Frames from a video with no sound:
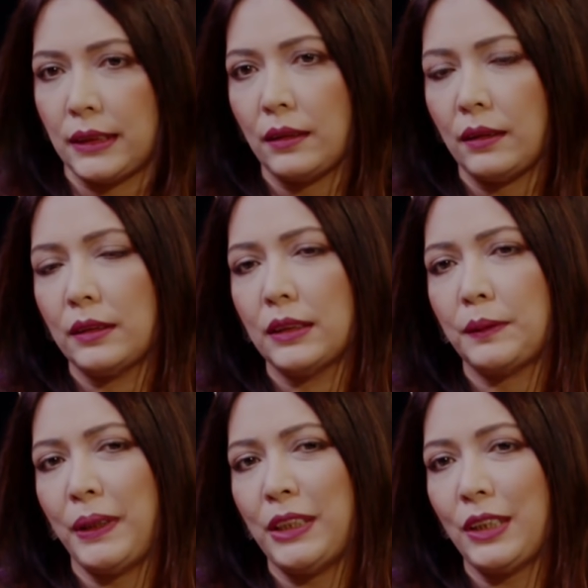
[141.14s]

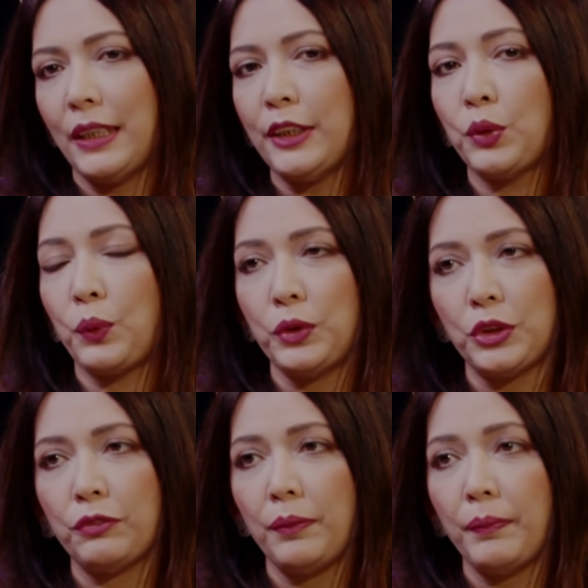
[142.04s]
especially
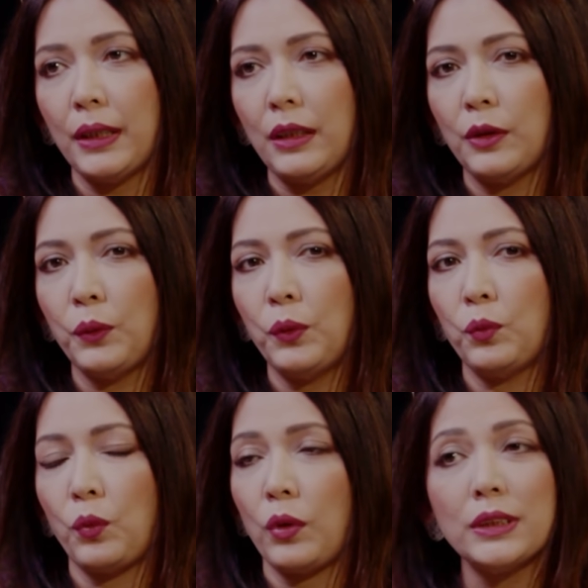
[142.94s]
those women who
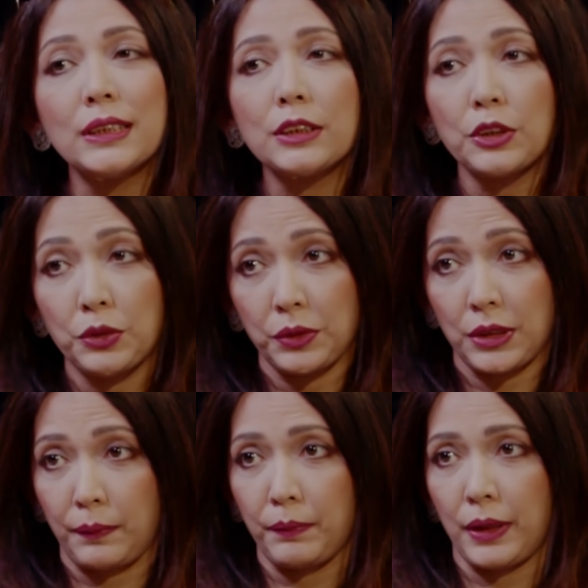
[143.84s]
wants to do
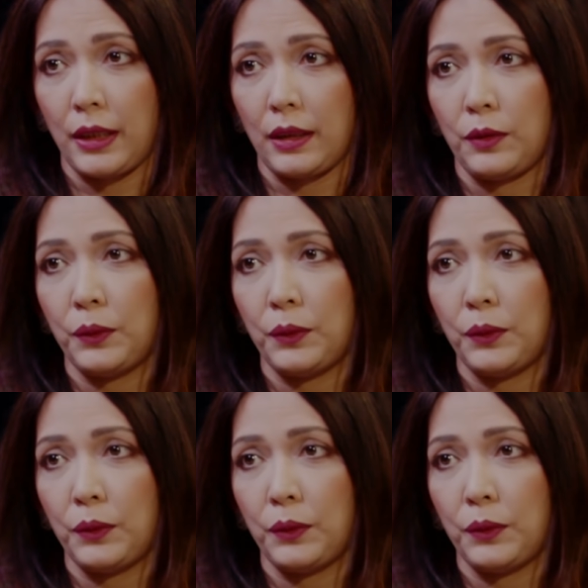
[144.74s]
something,